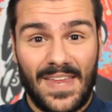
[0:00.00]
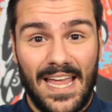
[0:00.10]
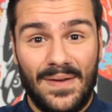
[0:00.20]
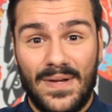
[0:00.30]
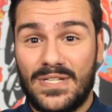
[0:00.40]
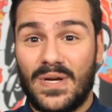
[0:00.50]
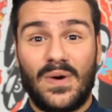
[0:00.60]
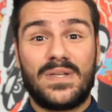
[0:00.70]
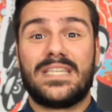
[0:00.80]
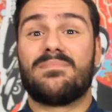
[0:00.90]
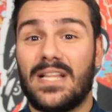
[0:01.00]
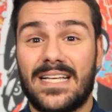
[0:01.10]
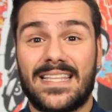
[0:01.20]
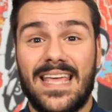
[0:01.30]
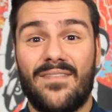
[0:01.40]
Anyways, you can always email
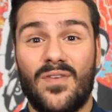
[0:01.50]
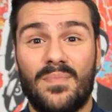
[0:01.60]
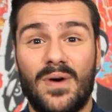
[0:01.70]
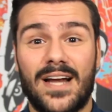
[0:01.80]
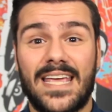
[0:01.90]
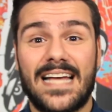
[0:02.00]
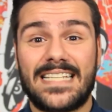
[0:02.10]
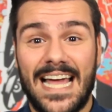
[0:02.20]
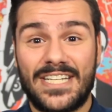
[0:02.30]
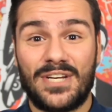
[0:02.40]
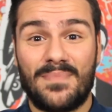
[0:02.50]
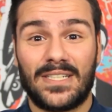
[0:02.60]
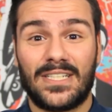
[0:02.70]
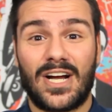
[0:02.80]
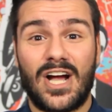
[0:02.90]
us at the
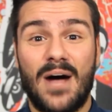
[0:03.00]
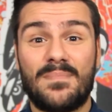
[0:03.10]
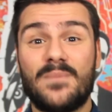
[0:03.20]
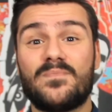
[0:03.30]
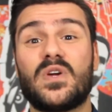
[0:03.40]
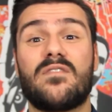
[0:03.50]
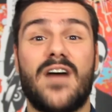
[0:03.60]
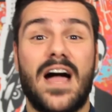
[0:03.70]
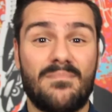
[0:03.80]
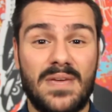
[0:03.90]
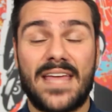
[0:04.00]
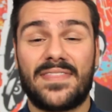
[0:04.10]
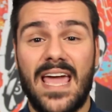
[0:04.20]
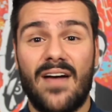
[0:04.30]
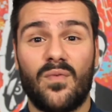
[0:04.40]
fwordpodcast@gmail.com. You can find me
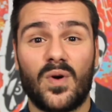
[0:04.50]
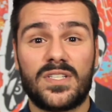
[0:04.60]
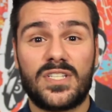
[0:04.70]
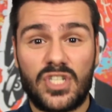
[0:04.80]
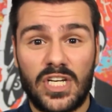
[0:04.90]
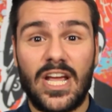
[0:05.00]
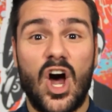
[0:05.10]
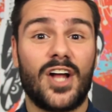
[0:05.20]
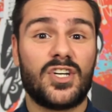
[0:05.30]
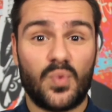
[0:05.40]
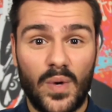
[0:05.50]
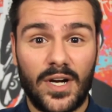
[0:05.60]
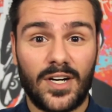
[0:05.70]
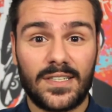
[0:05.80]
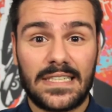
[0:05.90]
at the fwordsg on
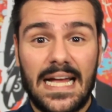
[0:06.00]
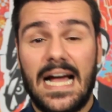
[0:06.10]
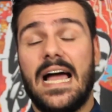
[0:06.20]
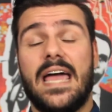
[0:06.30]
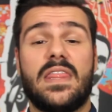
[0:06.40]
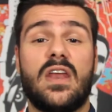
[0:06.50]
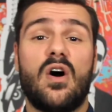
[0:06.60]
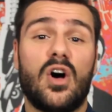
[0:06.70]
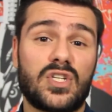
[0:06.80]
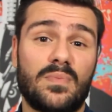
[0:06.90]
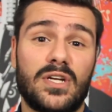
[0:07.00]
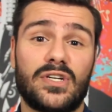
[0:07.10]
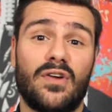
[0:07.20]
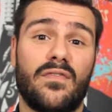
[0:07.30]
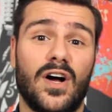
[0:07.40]
Twitter. And then also make
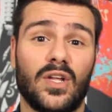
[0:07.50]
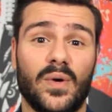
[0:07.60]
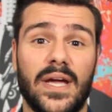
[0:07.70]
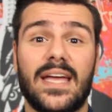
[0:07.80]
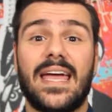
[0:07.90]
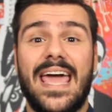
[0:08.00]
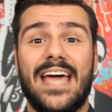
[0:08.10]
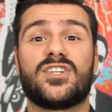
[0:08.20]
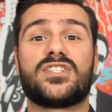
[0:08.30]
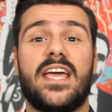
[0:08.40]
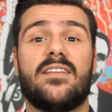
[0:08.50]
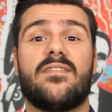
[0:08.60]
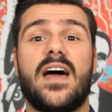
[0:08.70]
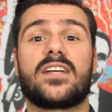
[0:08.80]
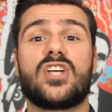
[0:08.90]
sure you're following Entertain
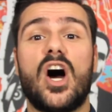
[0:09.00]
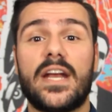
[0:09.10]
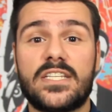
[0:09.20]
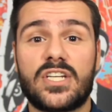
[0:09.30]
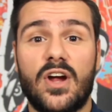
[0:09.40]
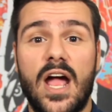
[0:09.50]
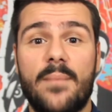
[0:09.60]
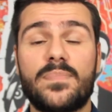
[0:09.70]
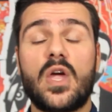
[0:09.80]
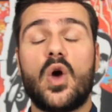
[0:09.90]
Facts on Instagram,